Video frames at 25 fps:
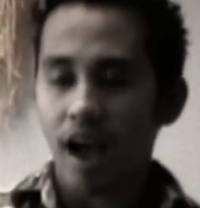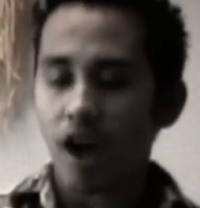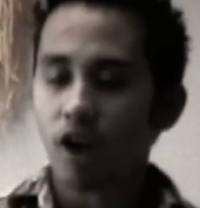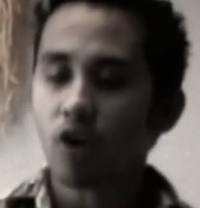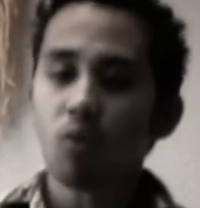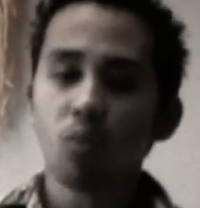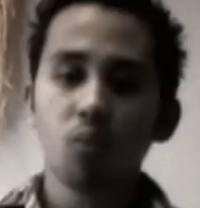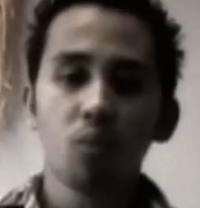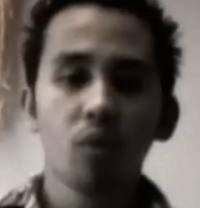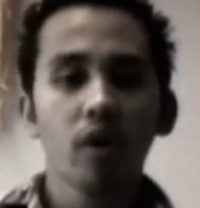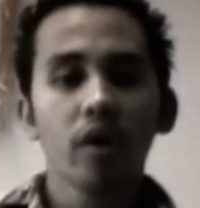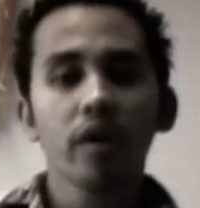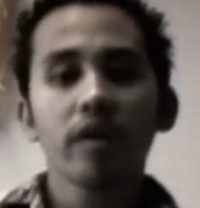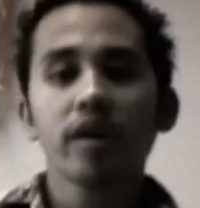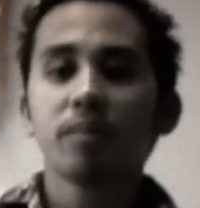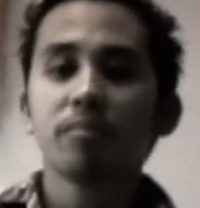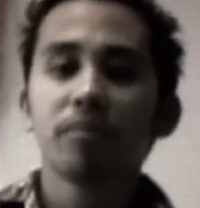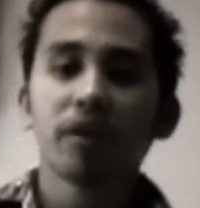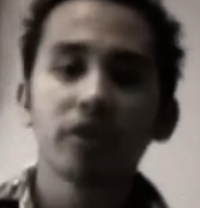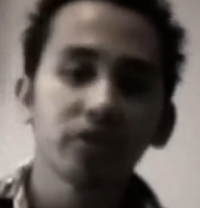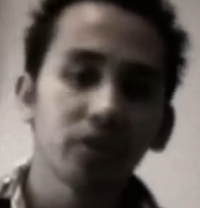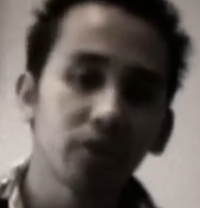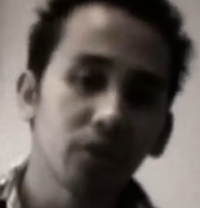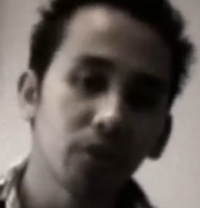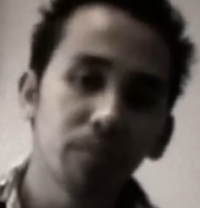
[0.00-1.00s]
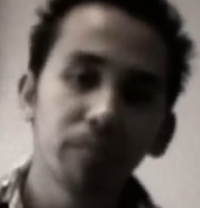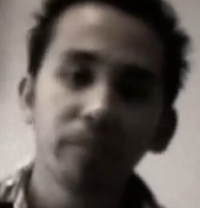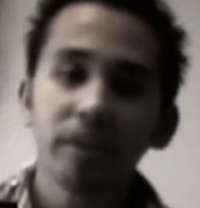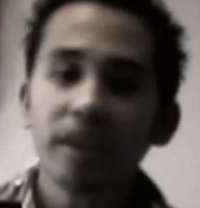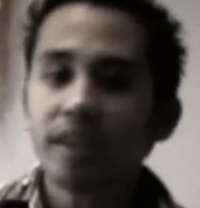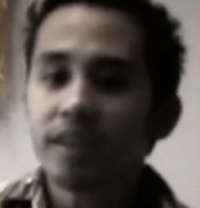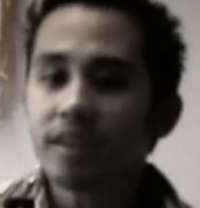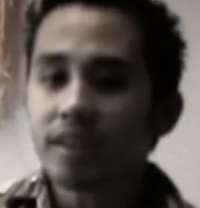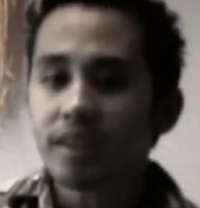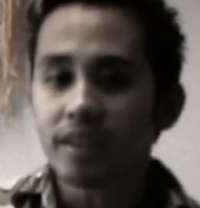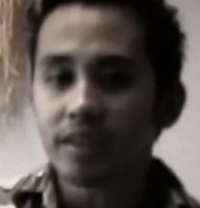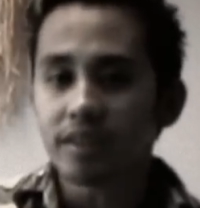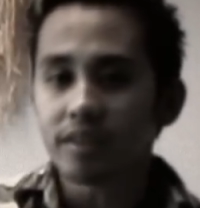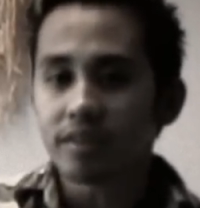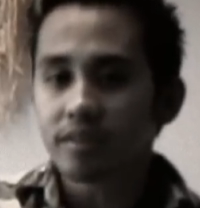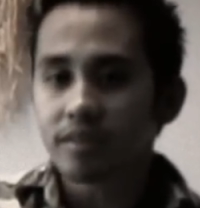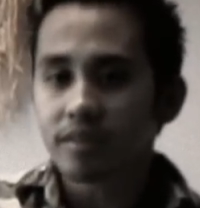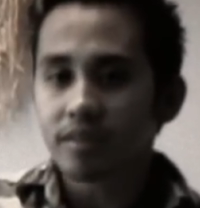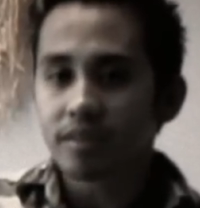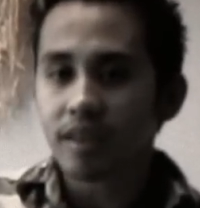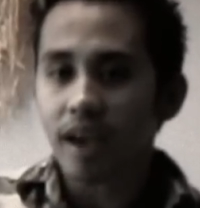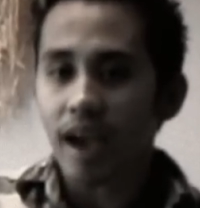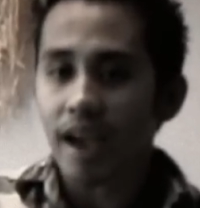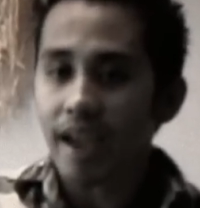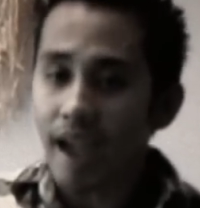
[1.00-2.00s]
I don't worry about their
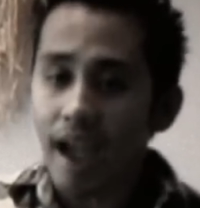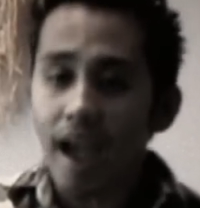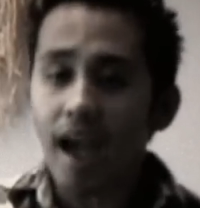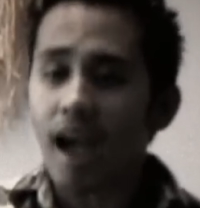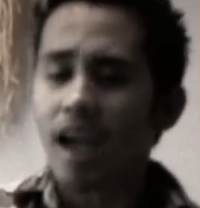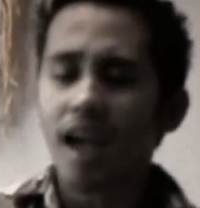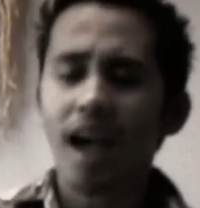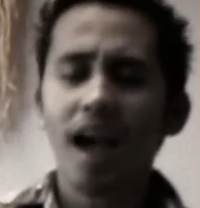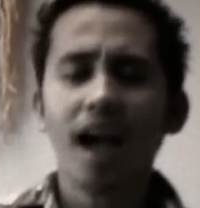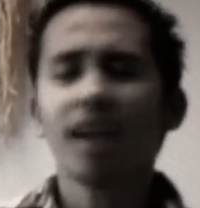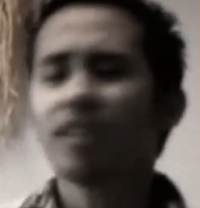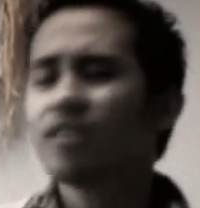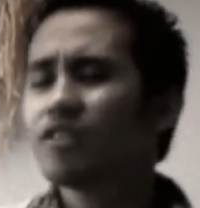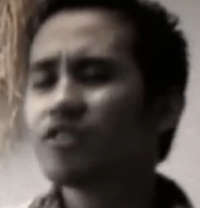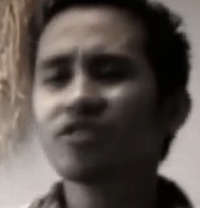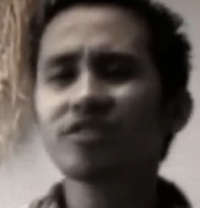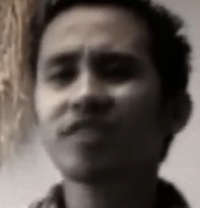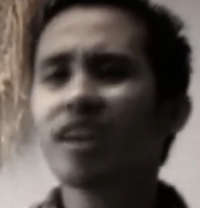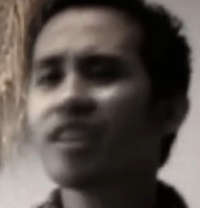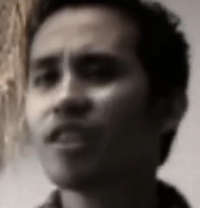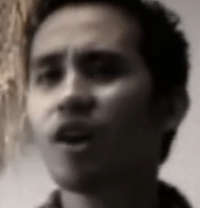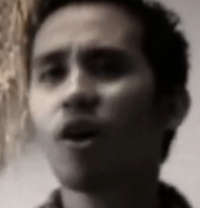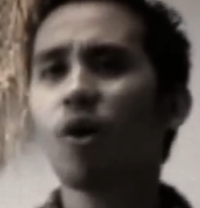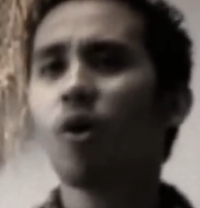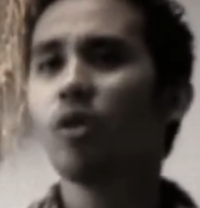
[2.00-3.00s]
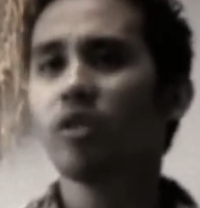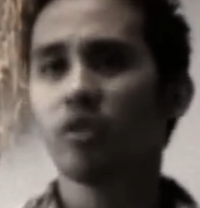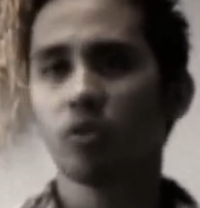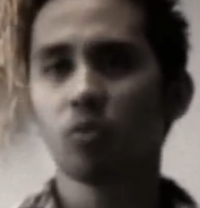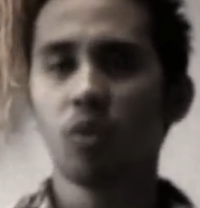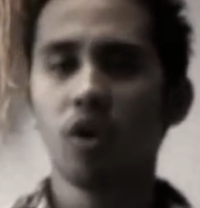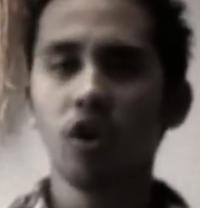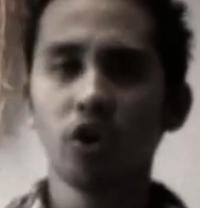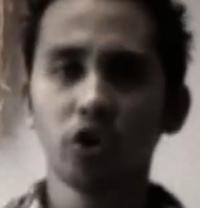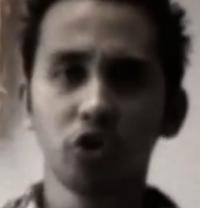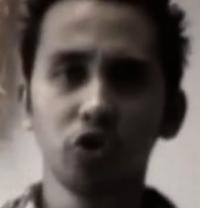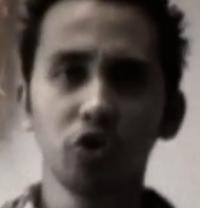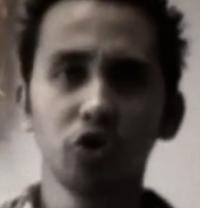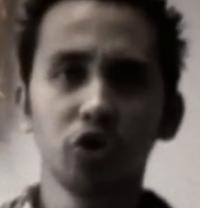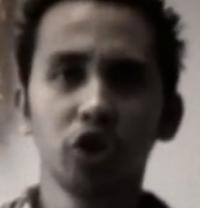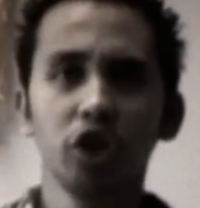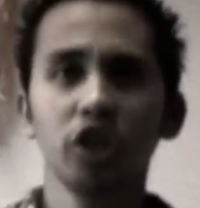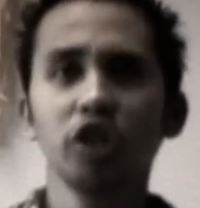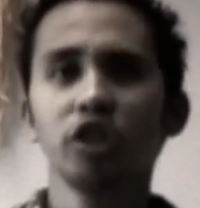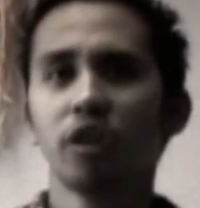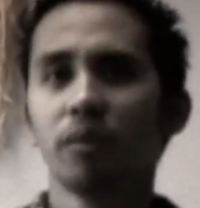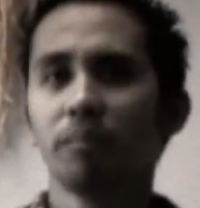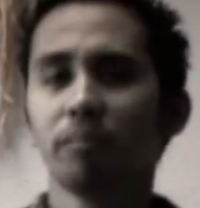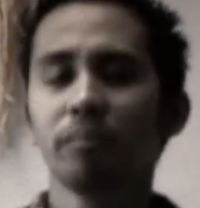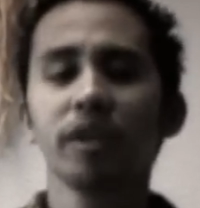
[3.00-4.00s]
opinions. I understand the whole, well, you
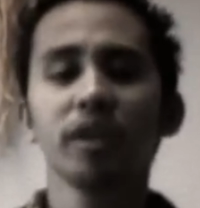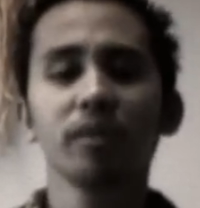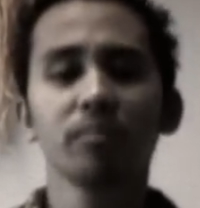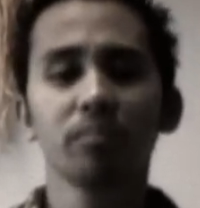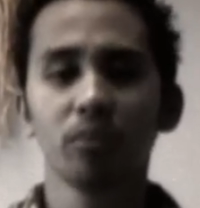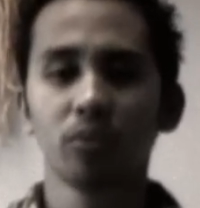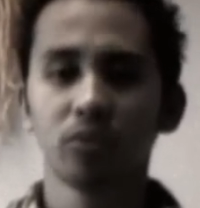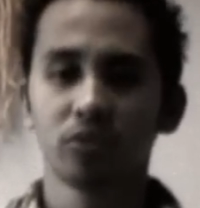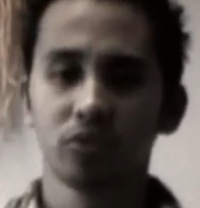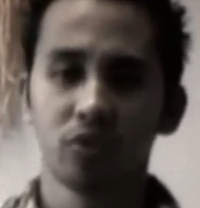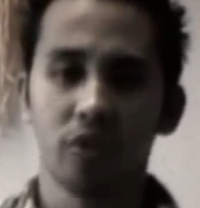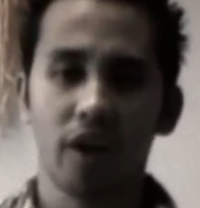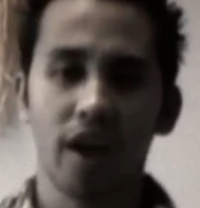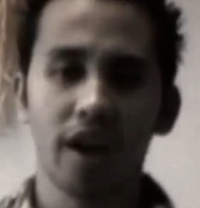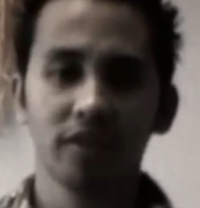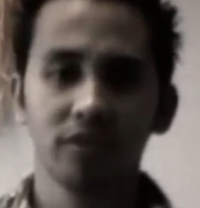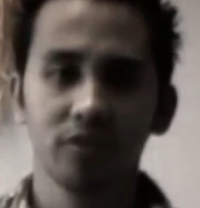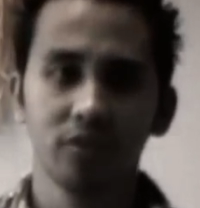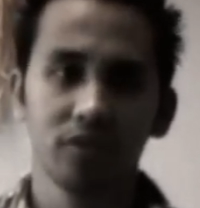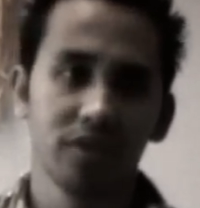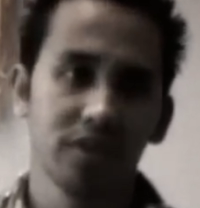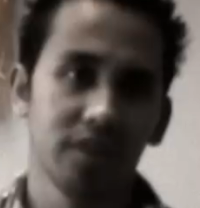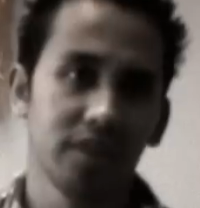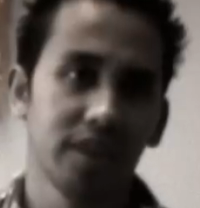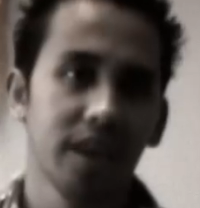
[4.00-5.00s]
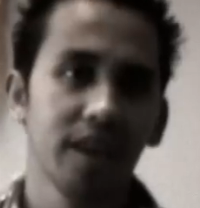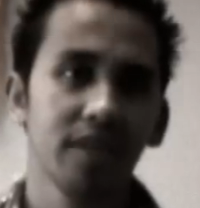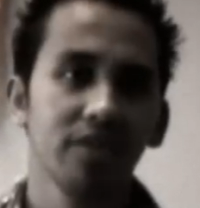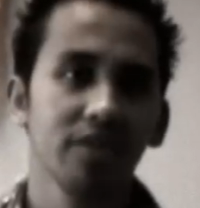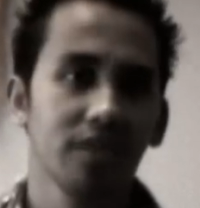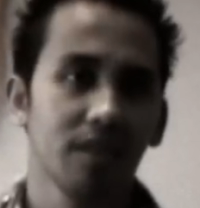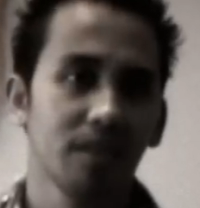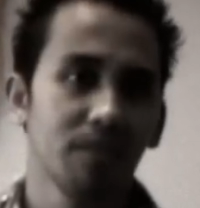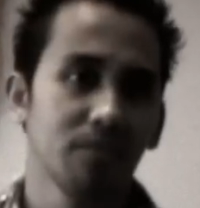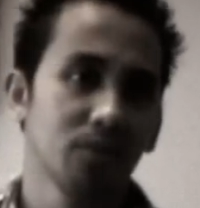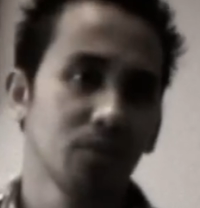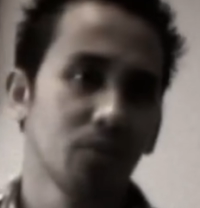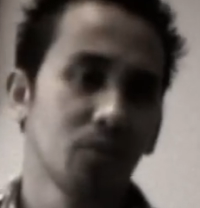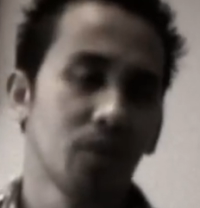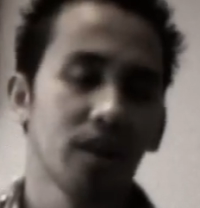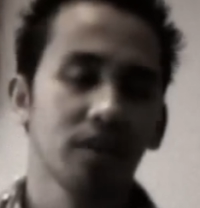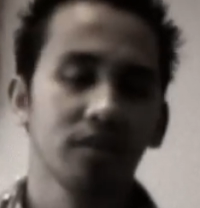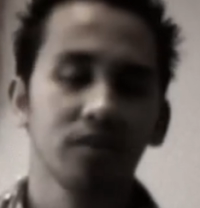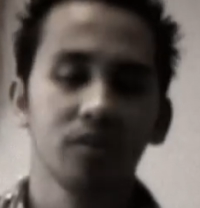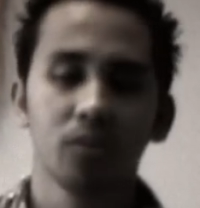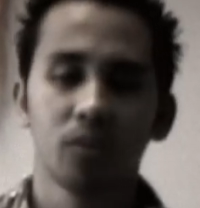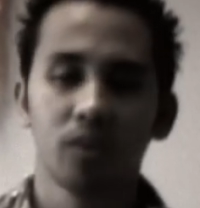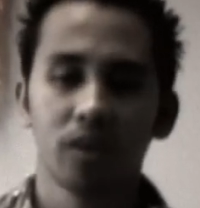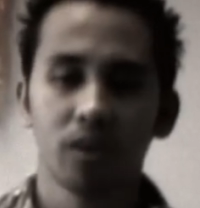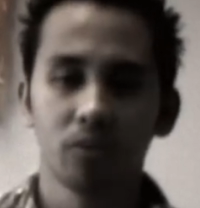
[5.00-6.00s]
need the people to actually get them to
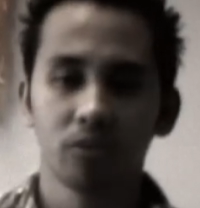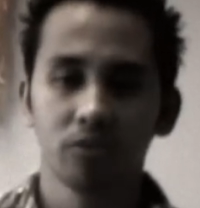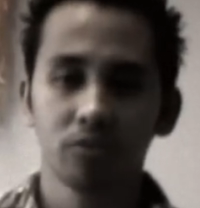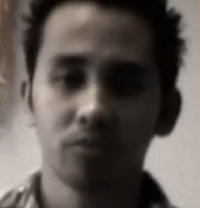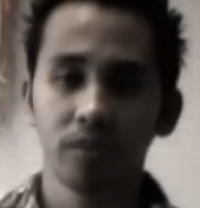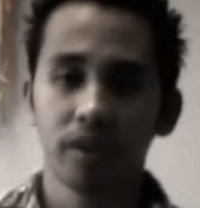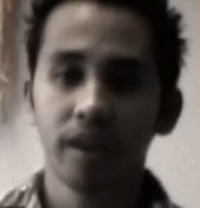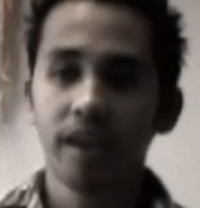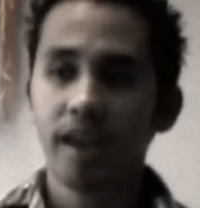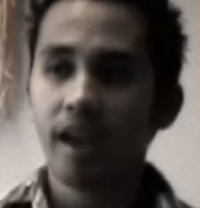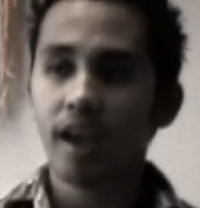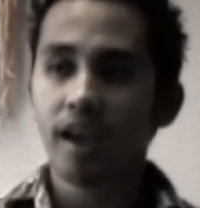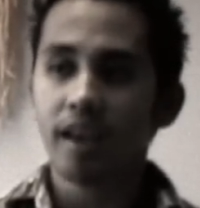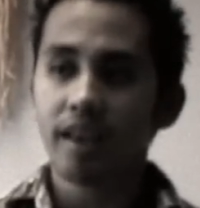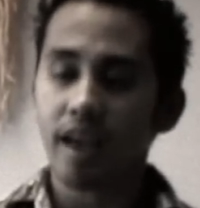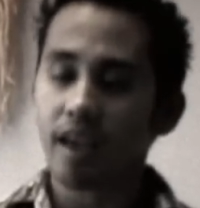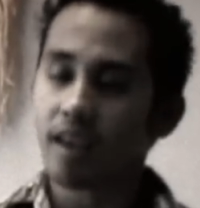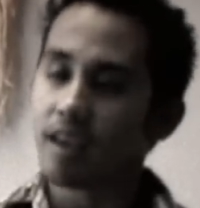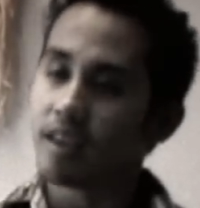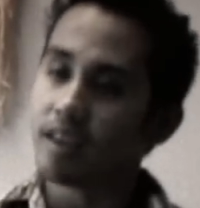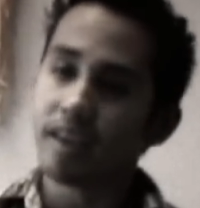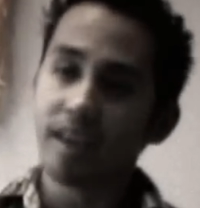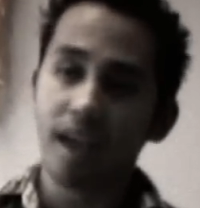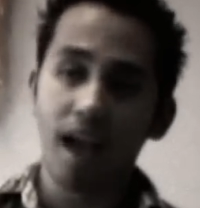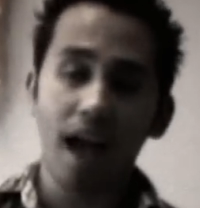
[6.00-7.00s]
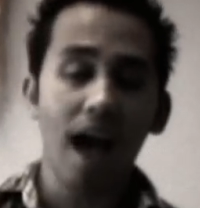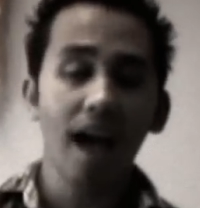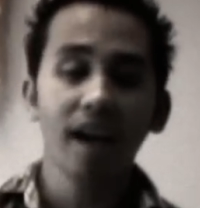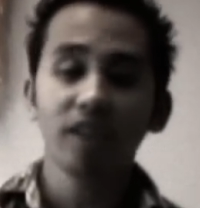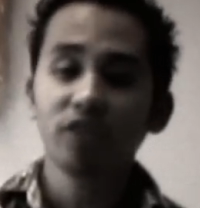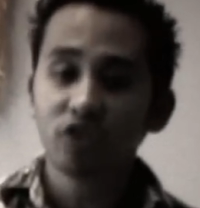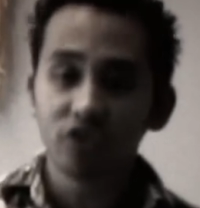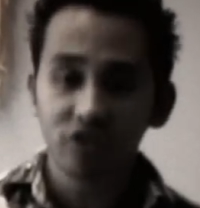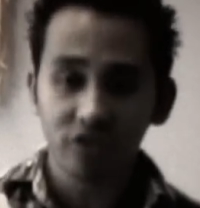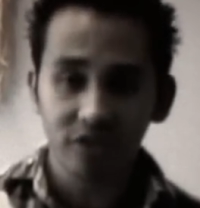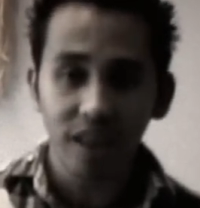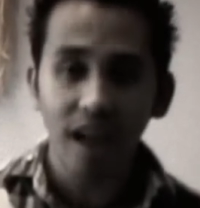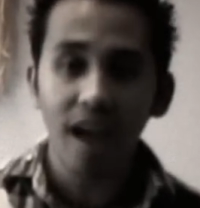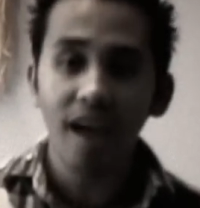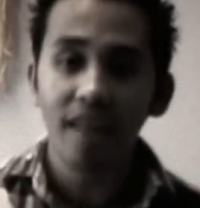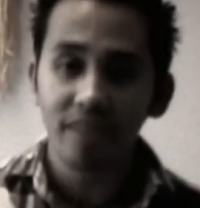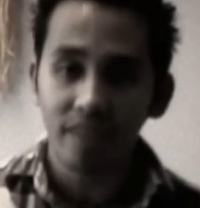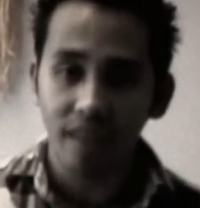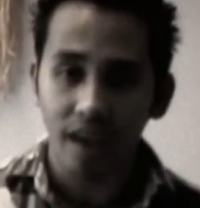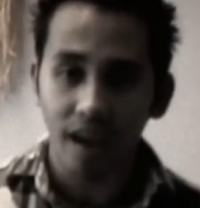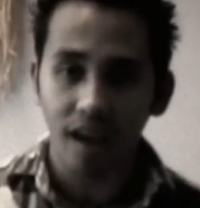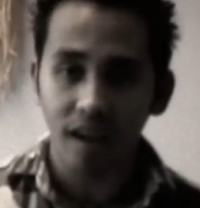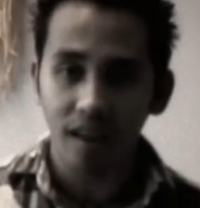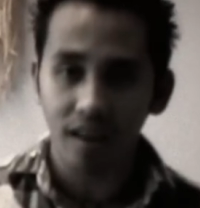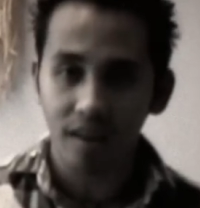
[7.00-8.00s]
watch whatever. I
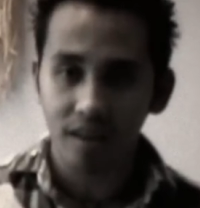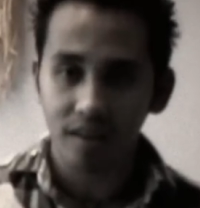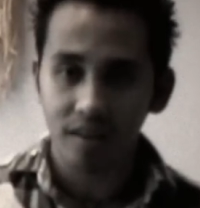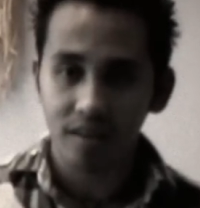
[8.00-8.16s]
understand that.